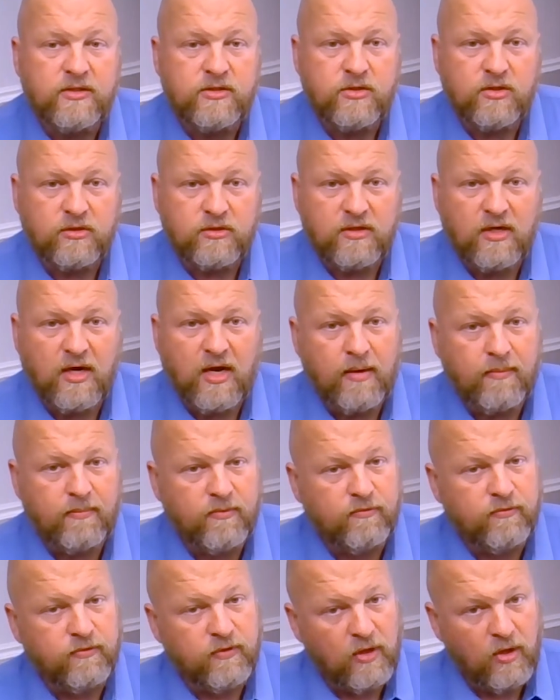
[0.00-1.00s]
easier
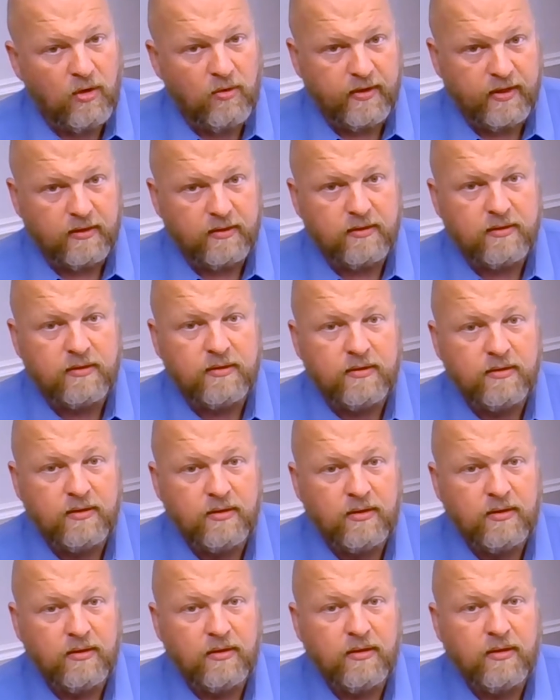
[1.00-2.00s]
time flowing
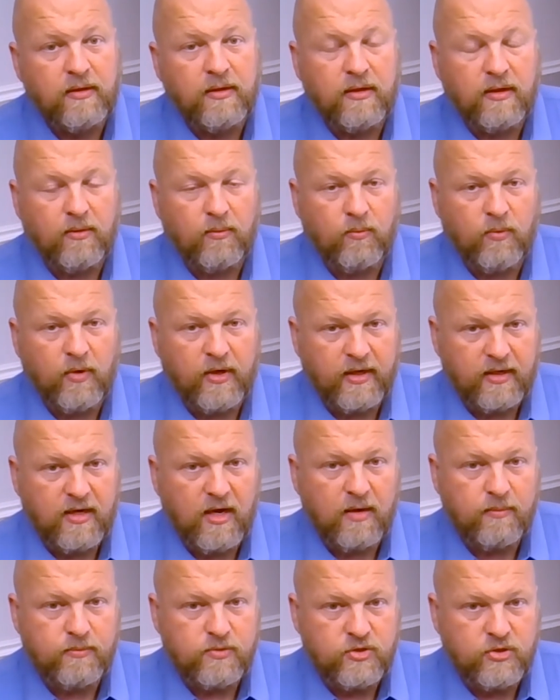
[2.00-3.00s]
when it
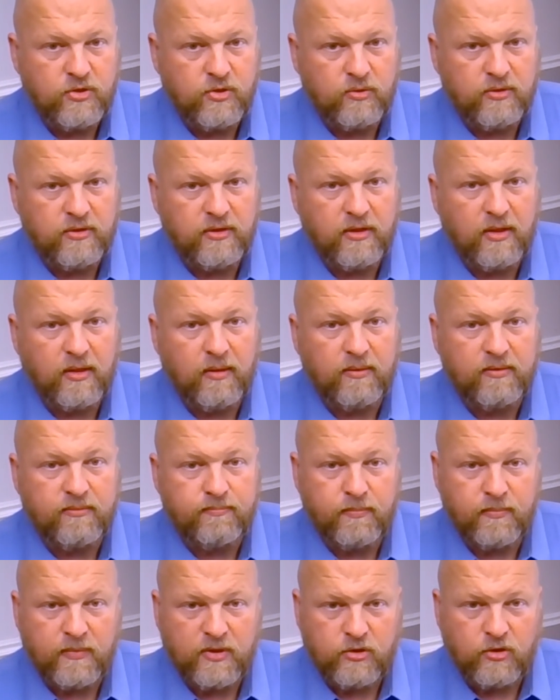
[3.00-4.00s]
comes to the
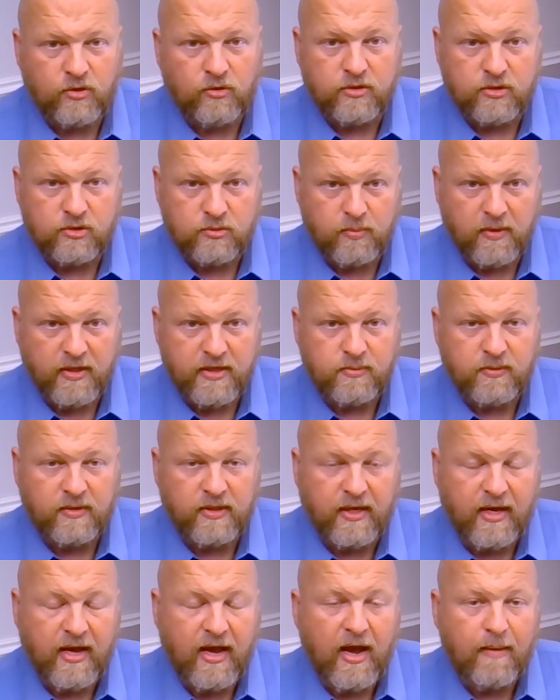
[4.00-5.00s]
material displacement
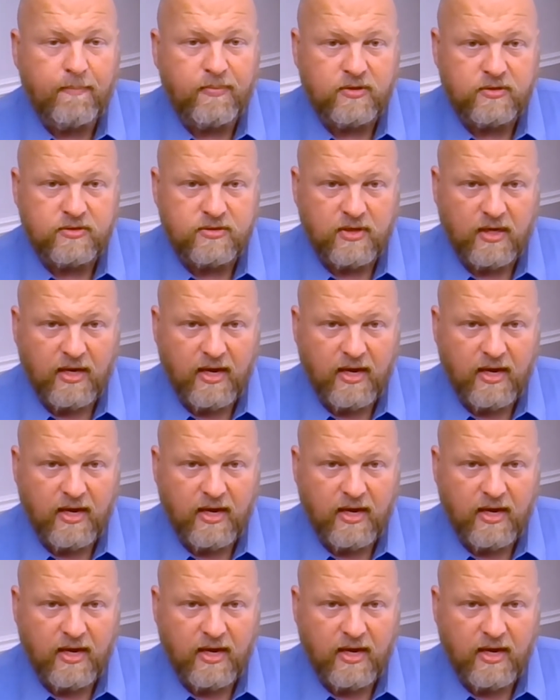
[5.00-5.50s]
that happens